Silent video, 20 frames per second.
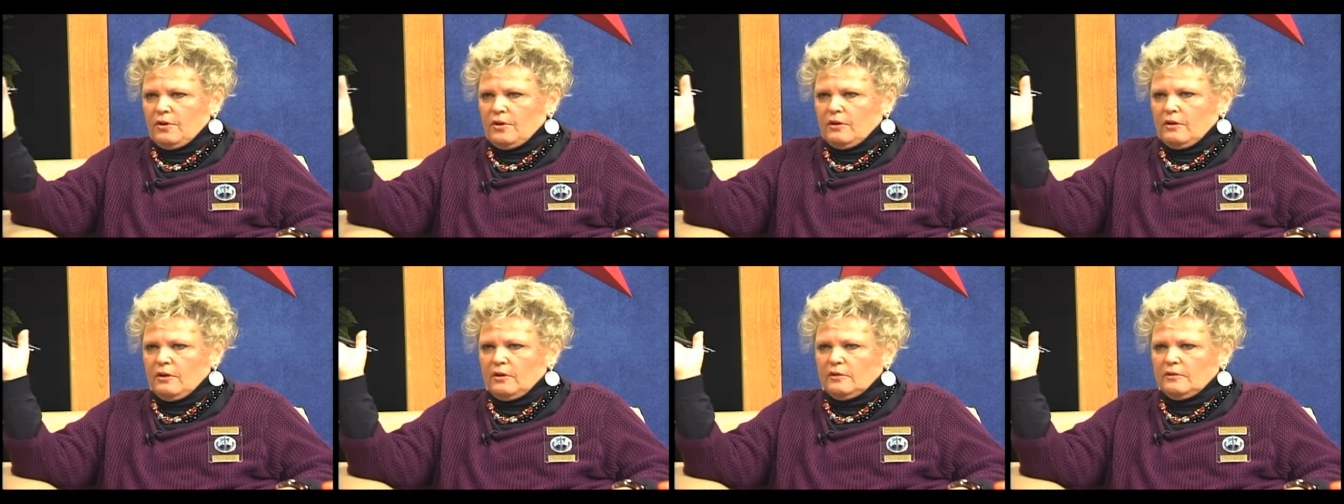
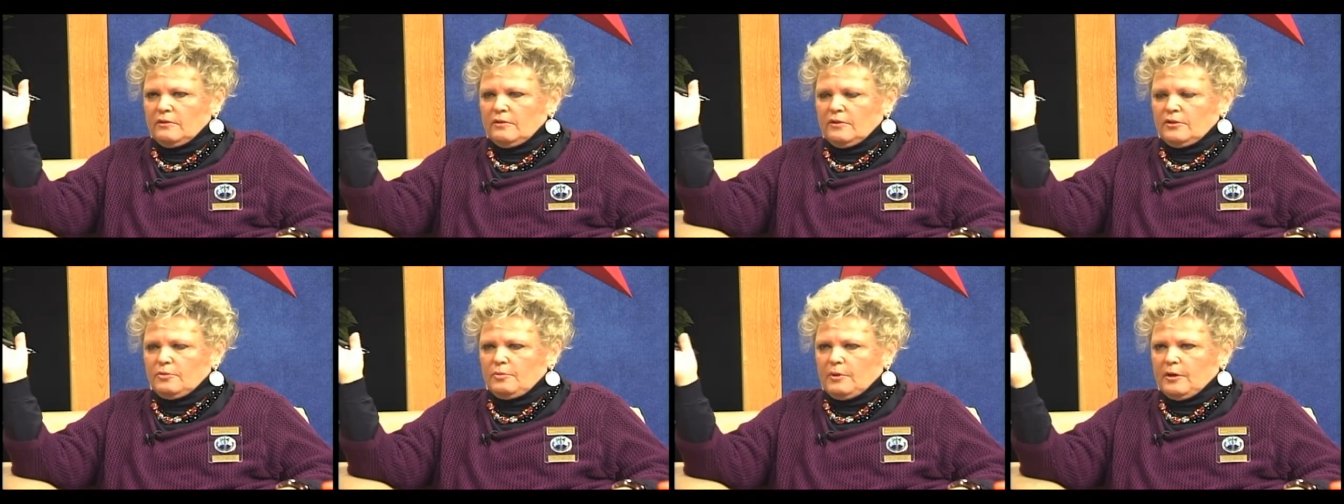
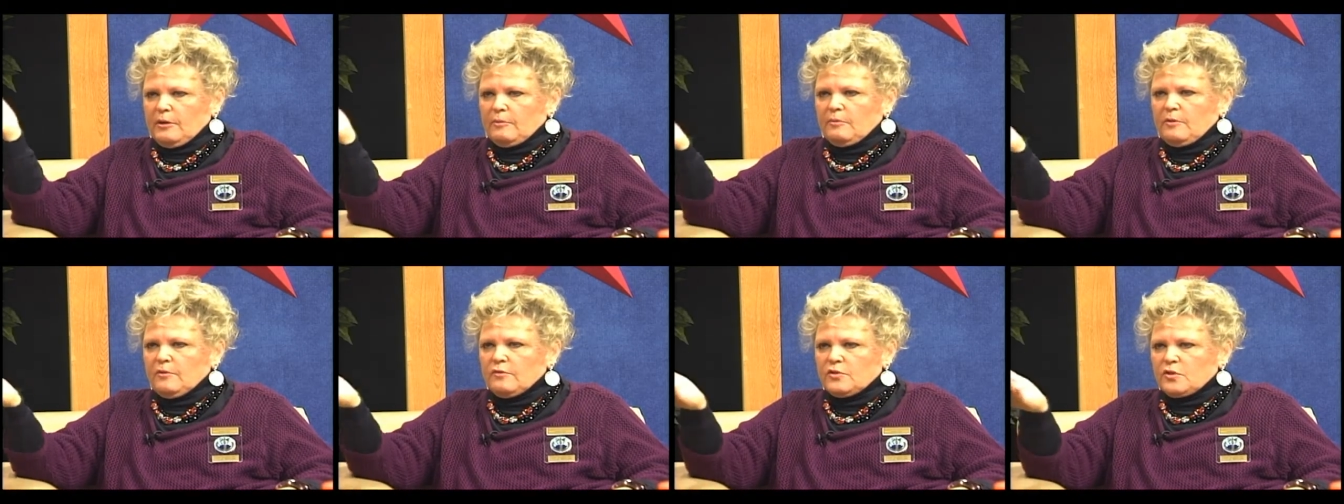the
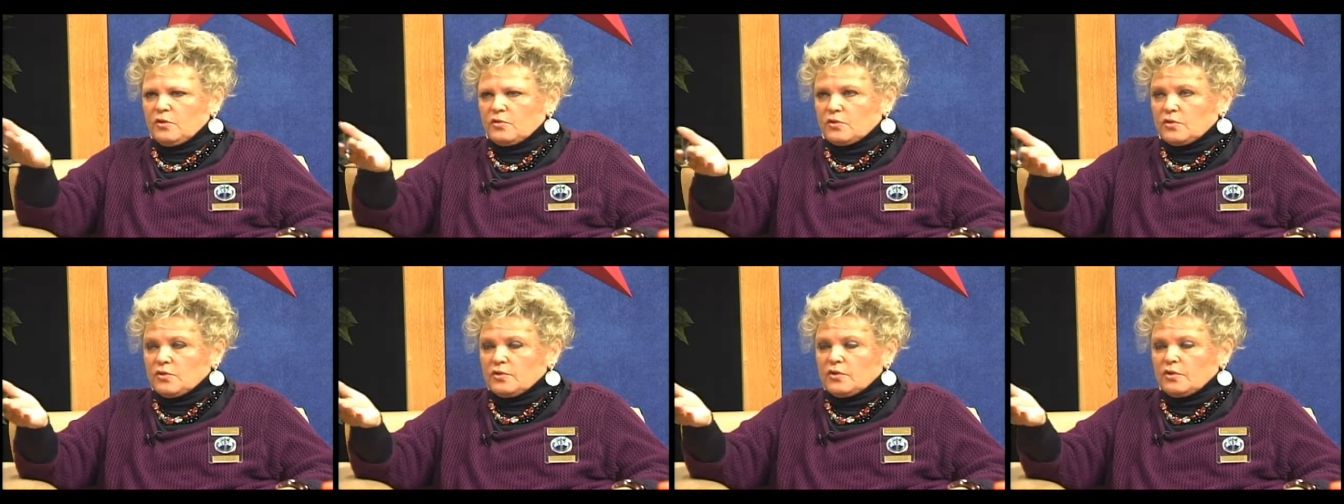Department of
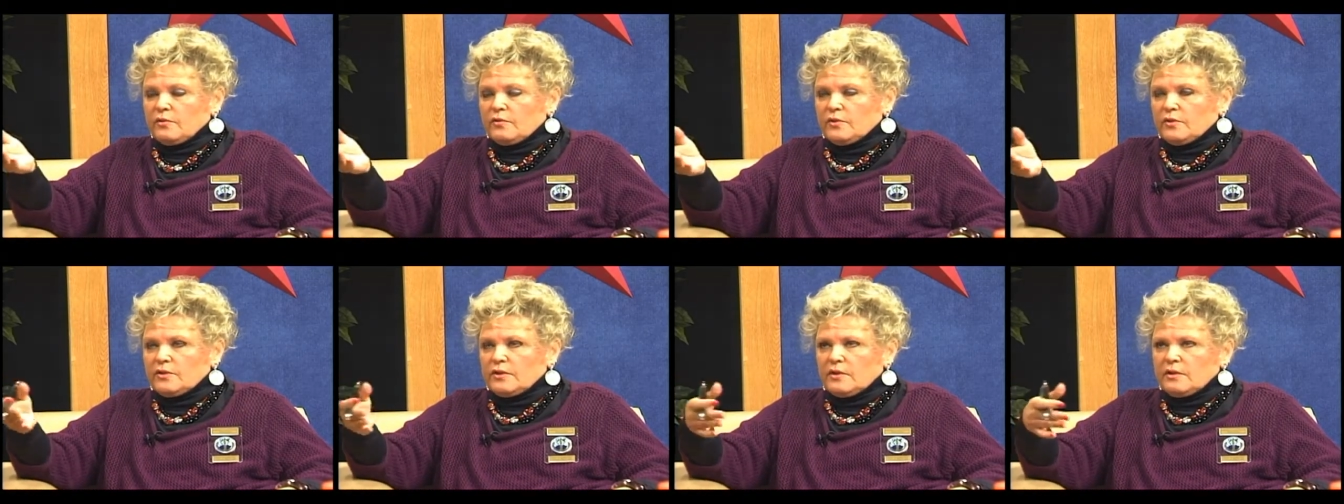Social
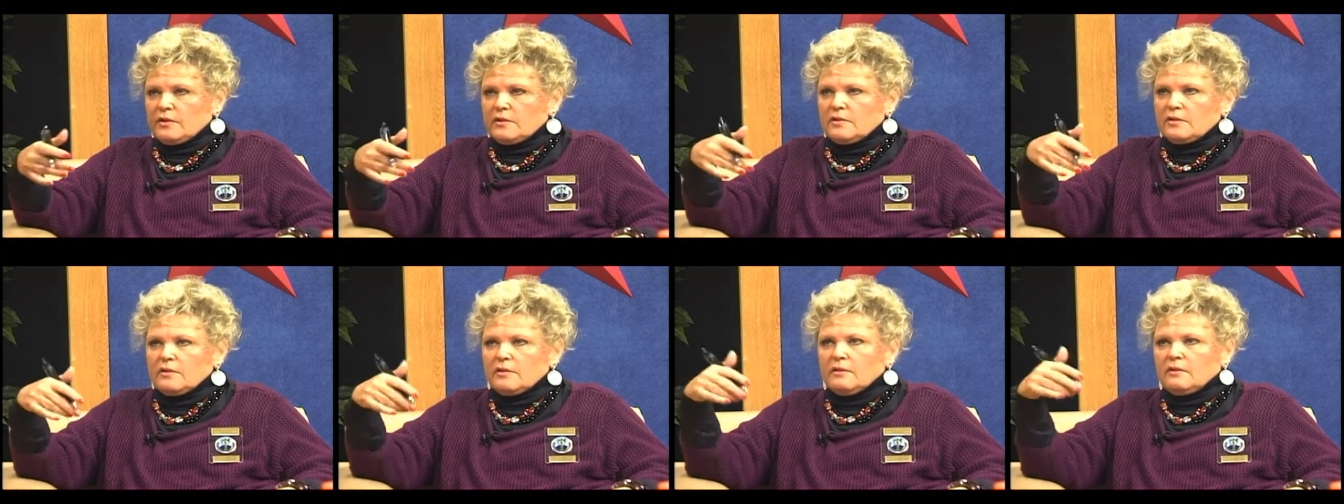
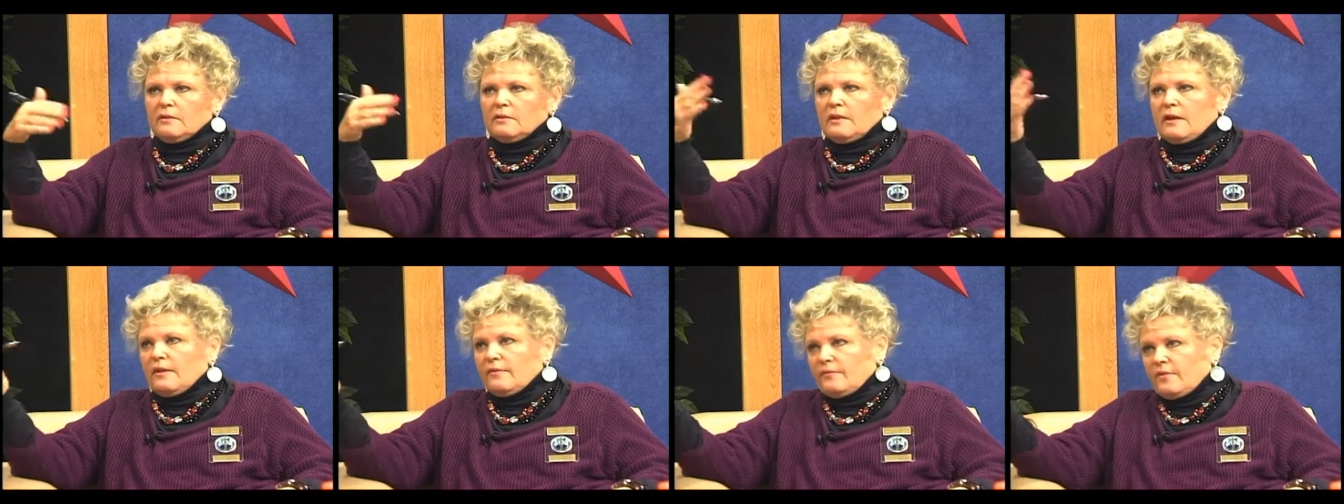Services,
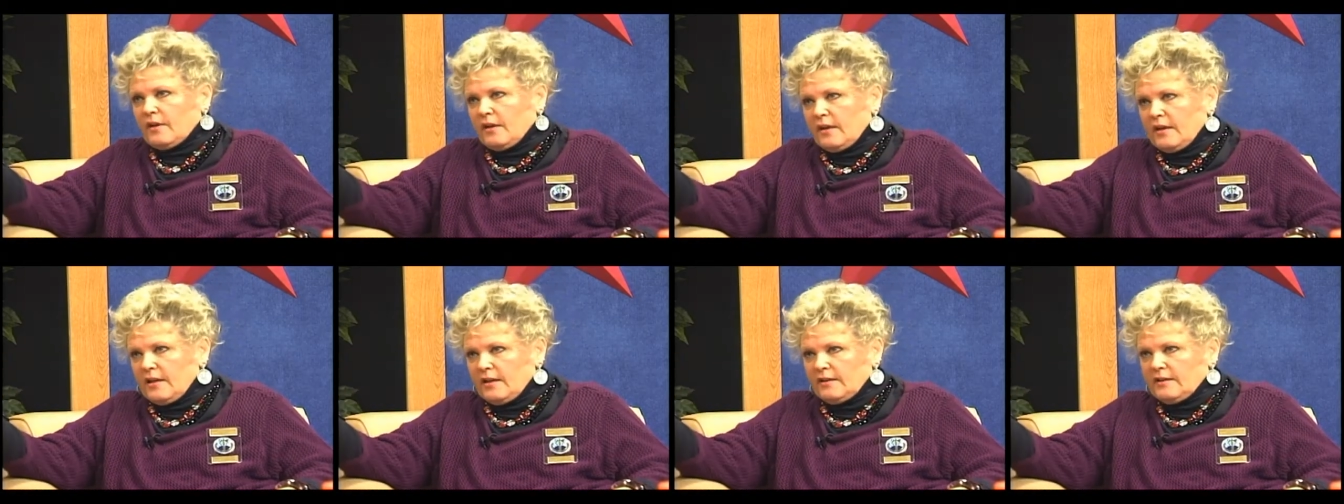
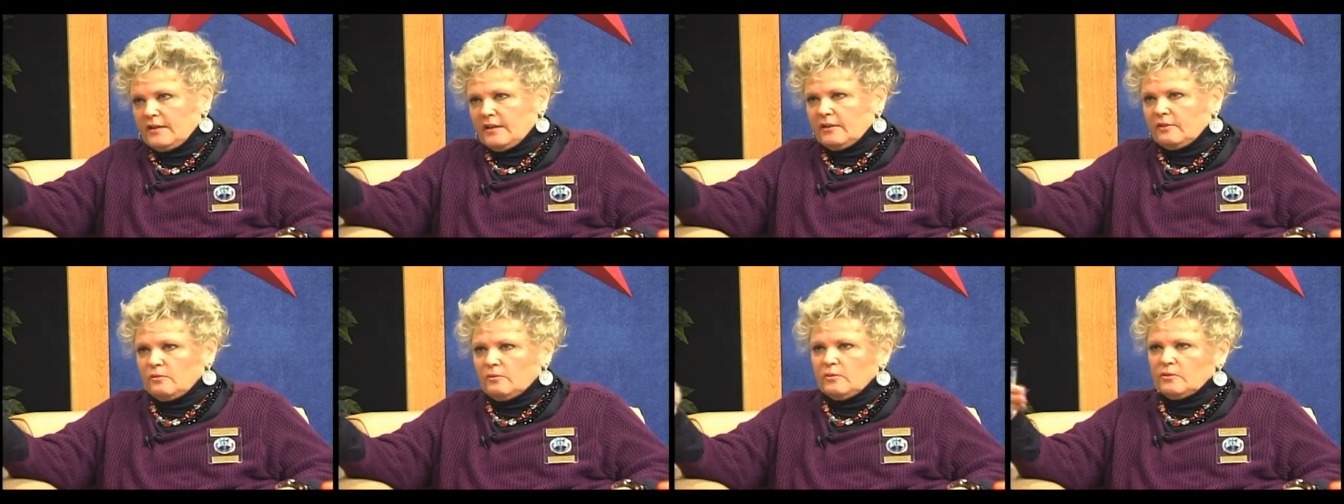FIA
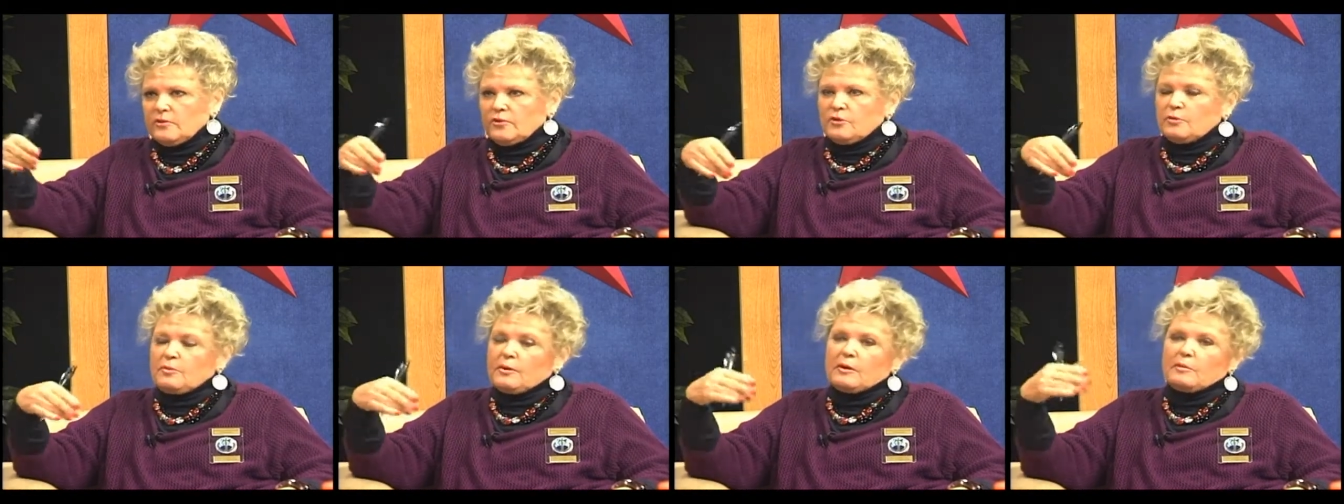now, or the